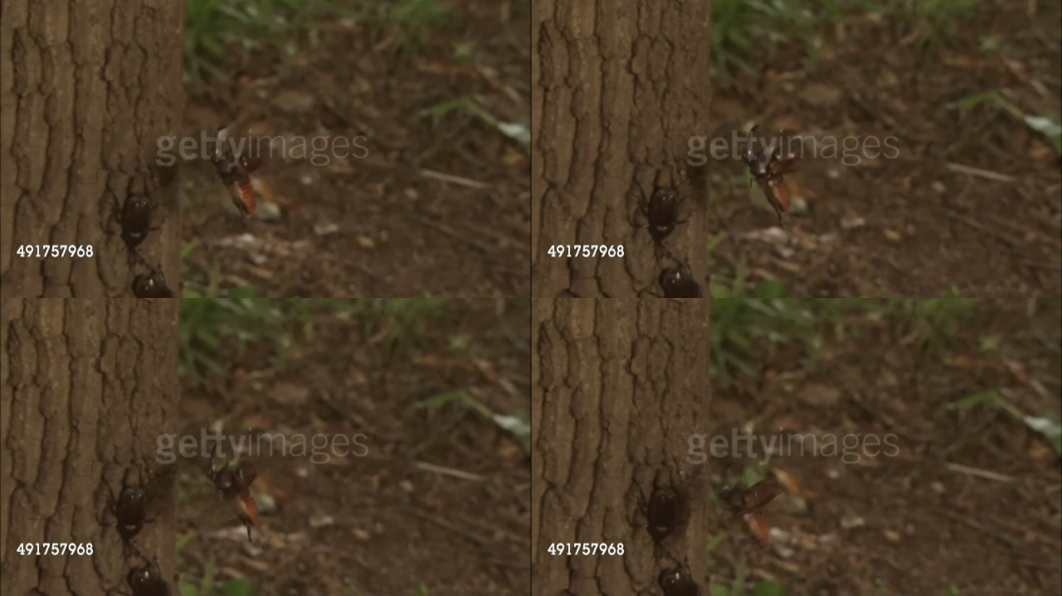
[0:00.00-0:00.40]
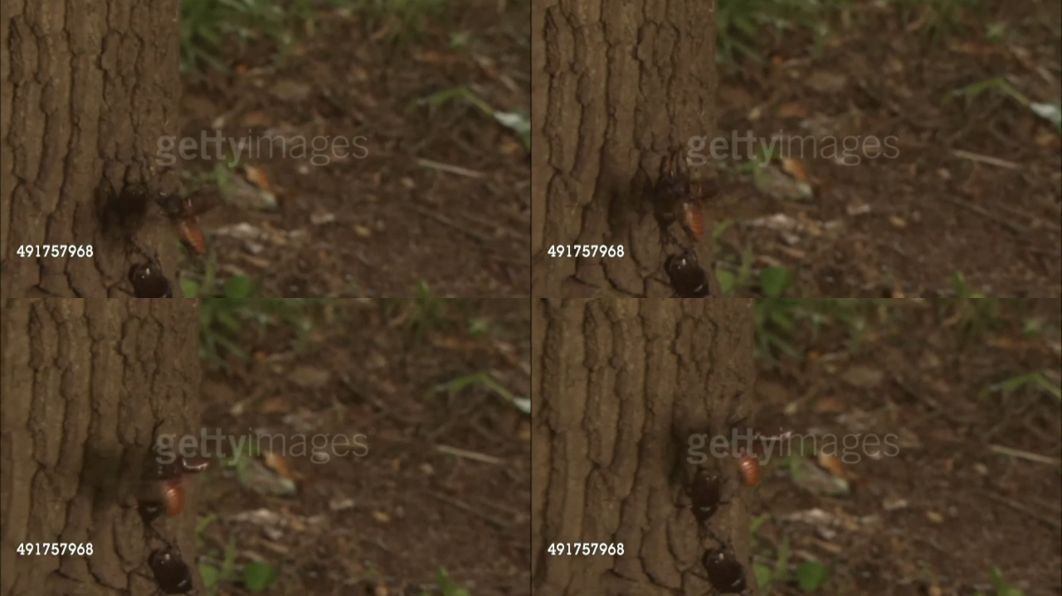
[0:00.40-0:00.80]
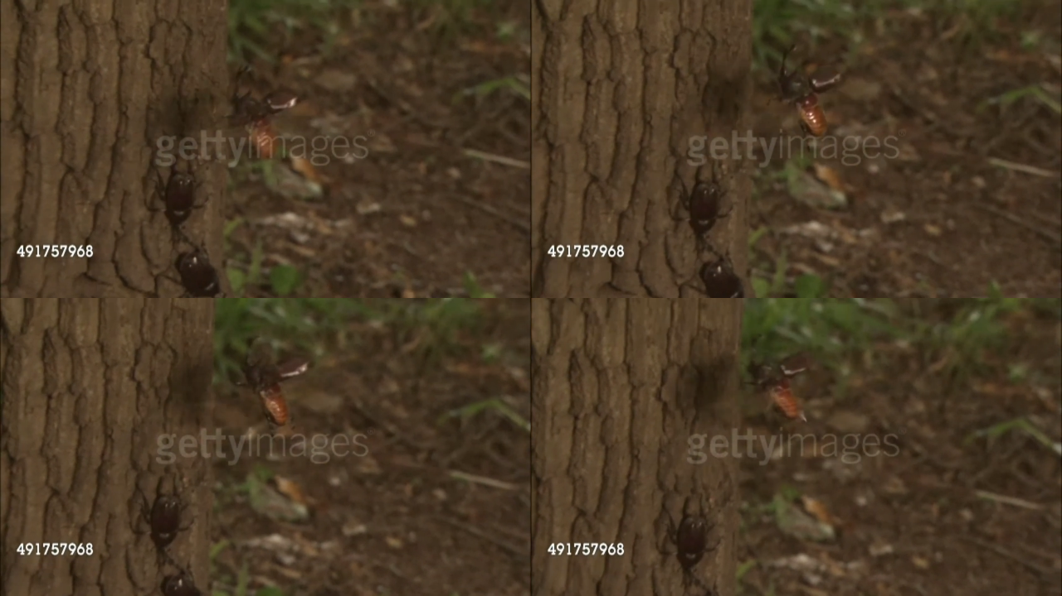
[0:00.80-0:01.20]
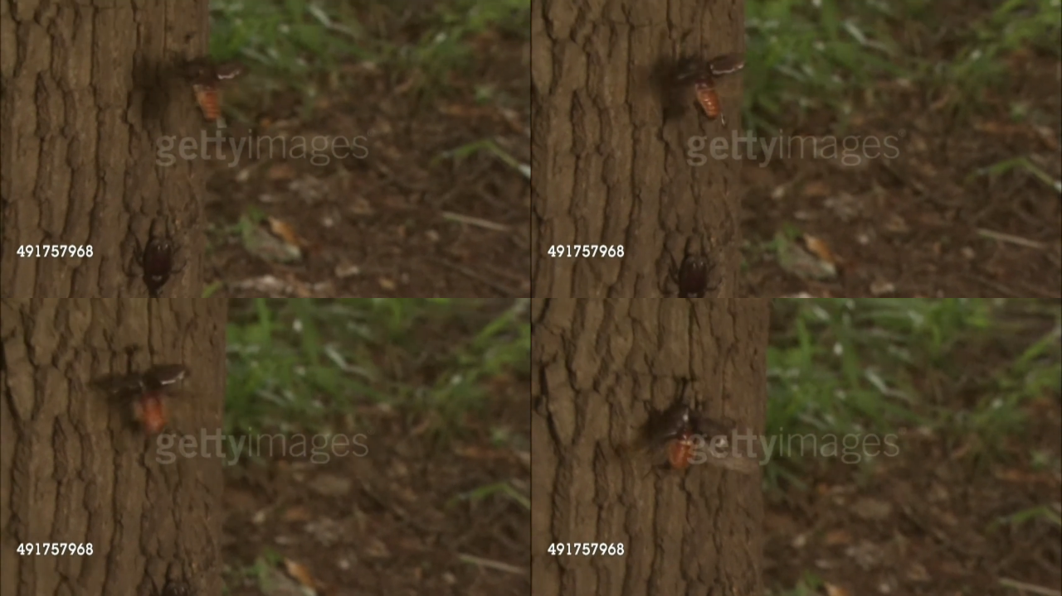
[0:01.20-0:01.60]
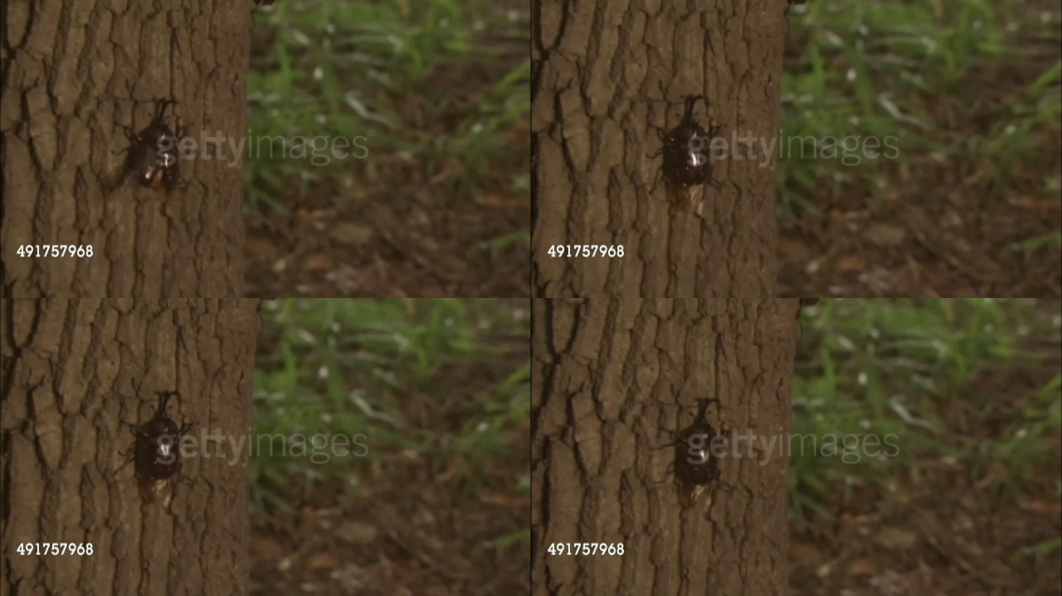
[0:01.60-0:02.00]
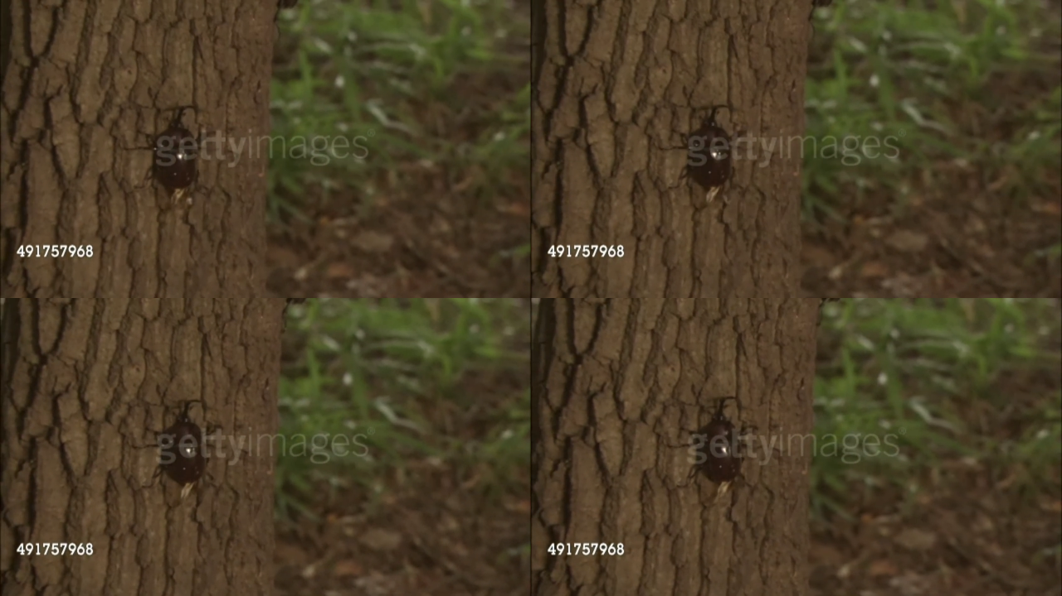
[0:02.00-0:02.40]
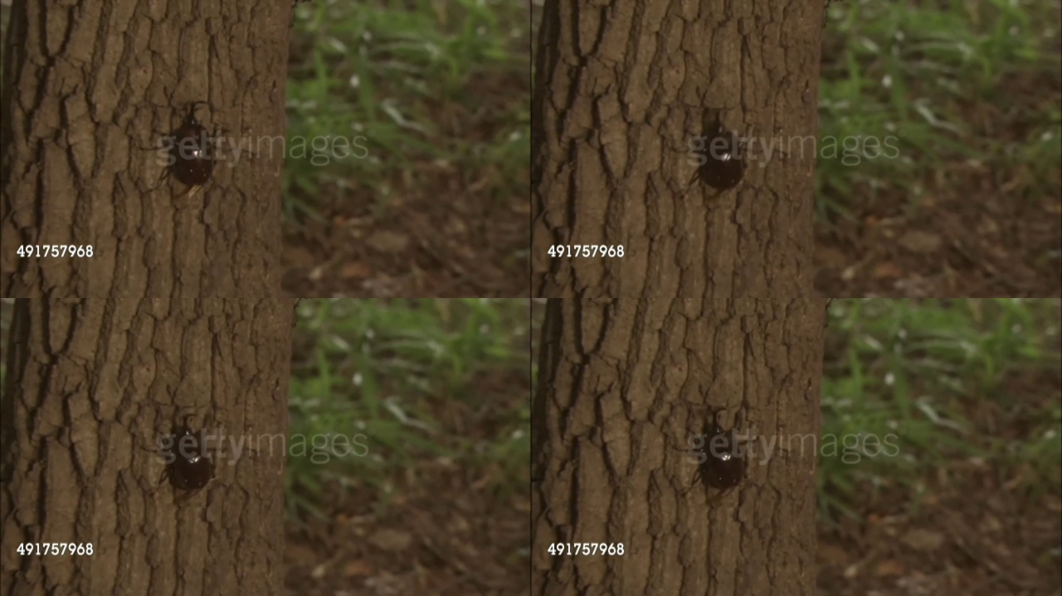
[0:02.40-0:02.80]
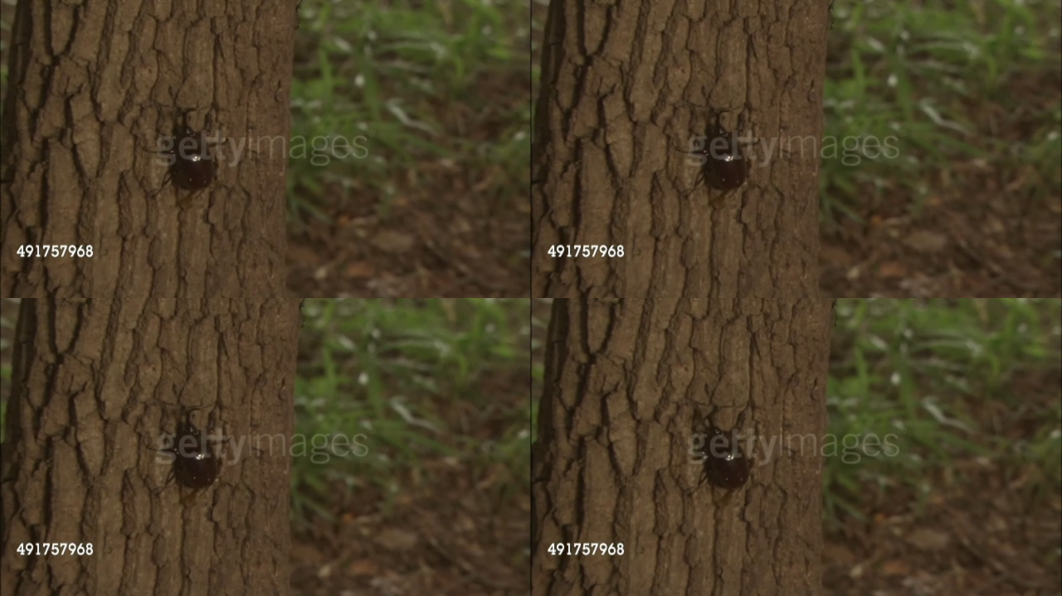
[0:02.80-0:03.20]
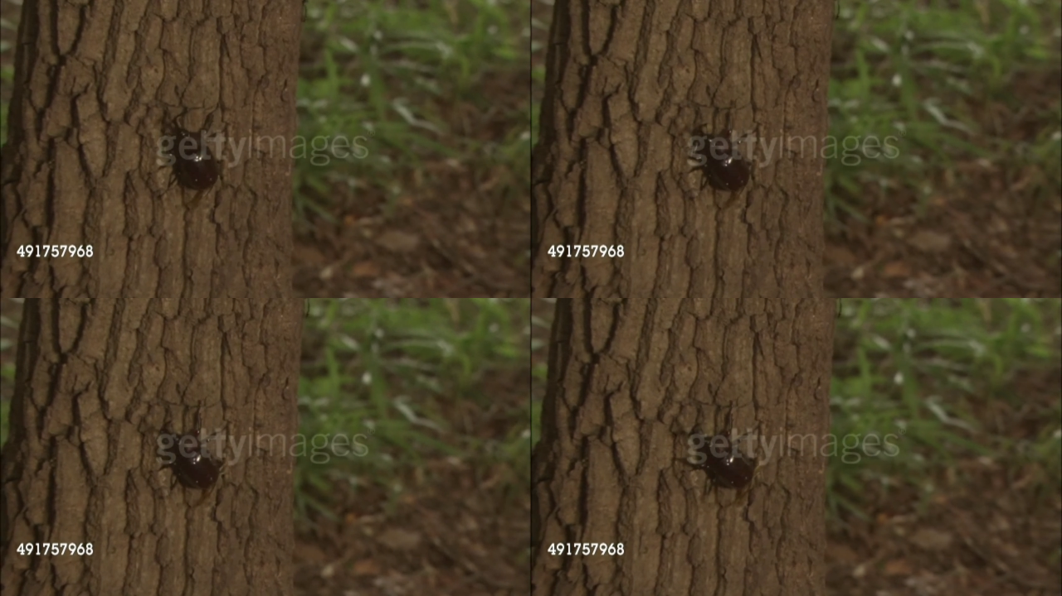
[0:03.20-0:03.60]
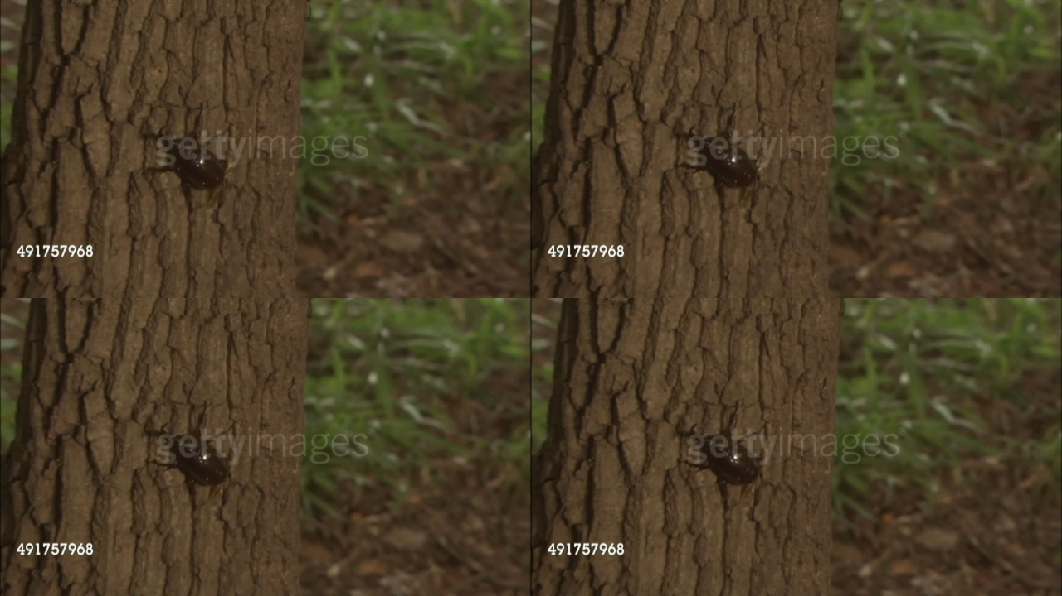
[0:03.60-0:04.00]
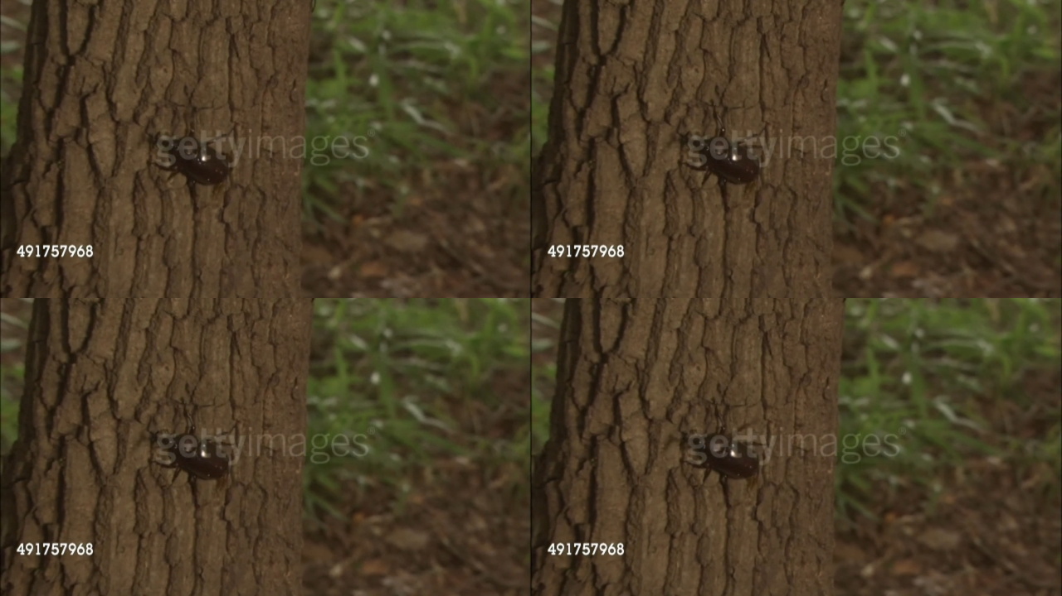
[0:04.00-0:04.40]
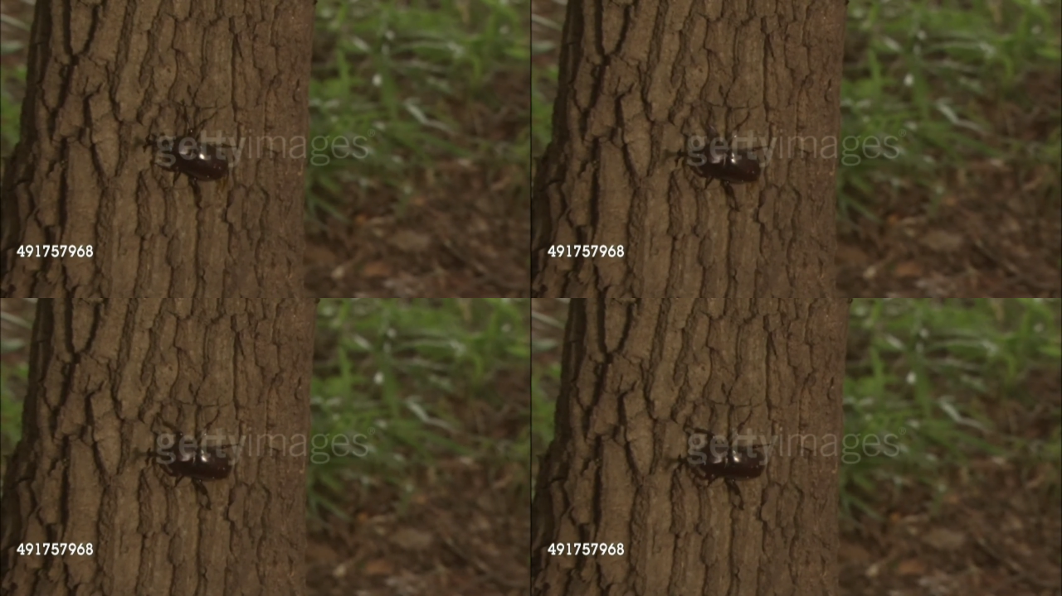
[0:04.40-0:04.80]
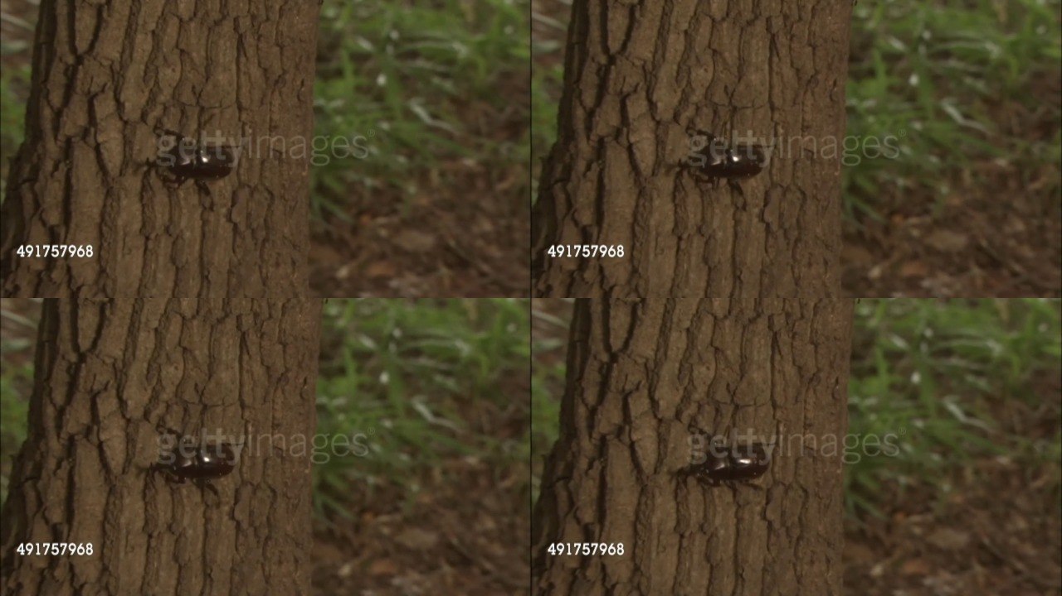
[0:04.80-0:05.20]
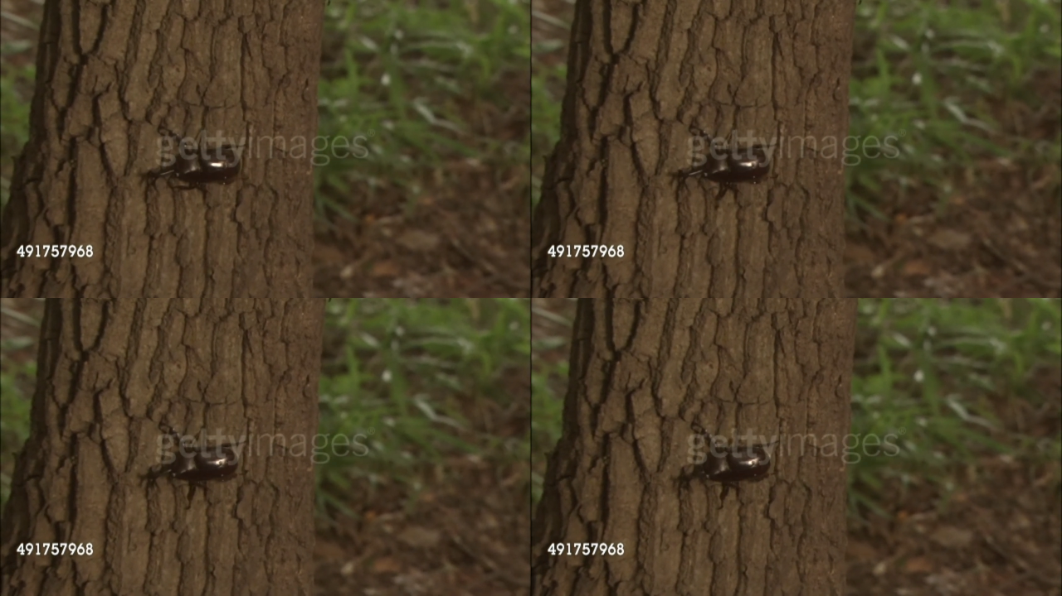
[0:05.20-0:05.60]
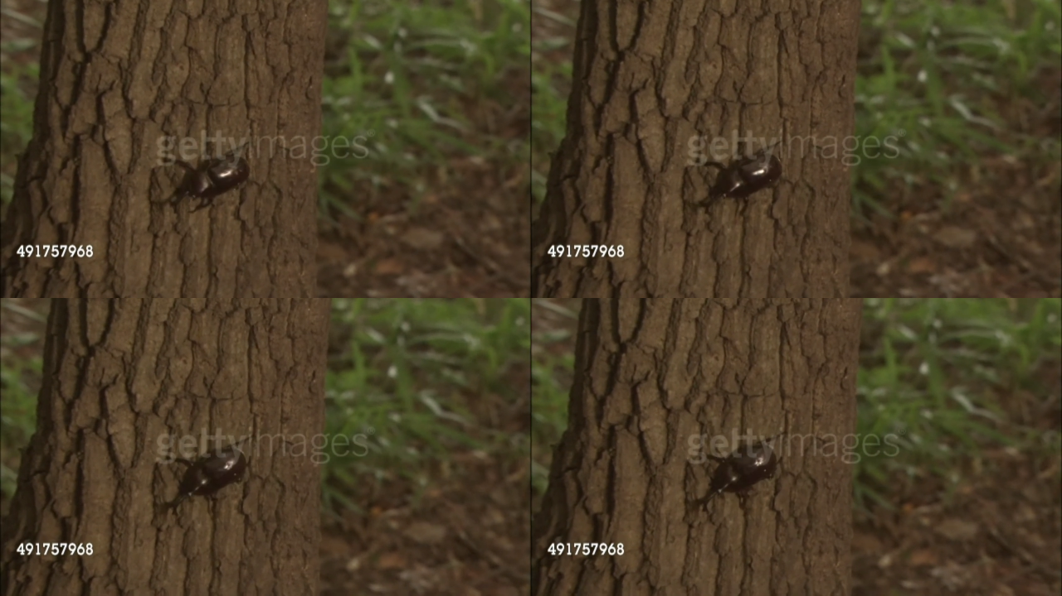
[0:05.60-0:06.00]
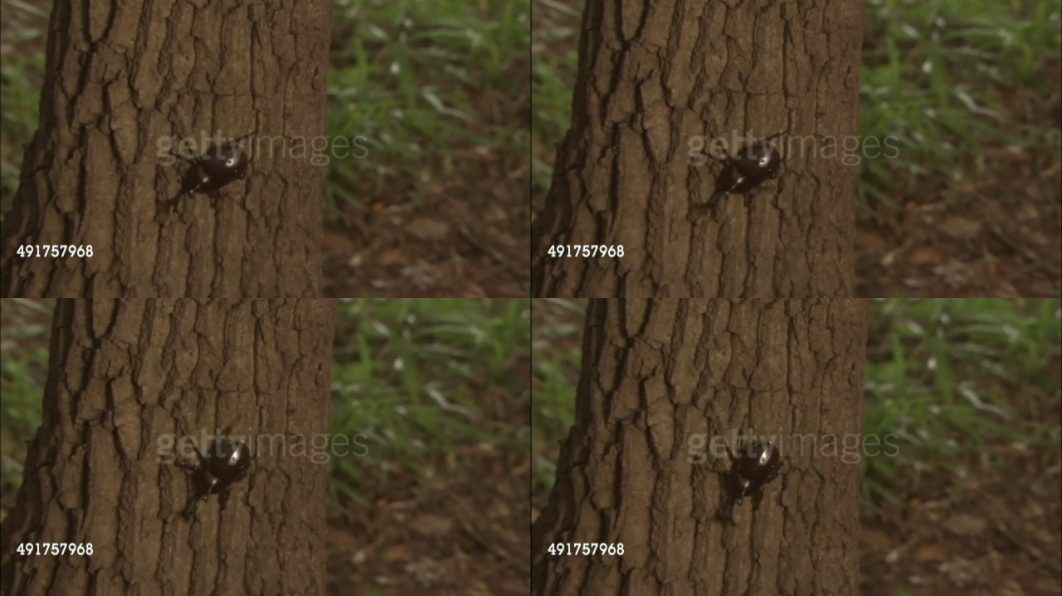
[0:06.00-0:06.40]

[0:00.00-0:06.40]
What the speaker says: [unreadable: no face in view]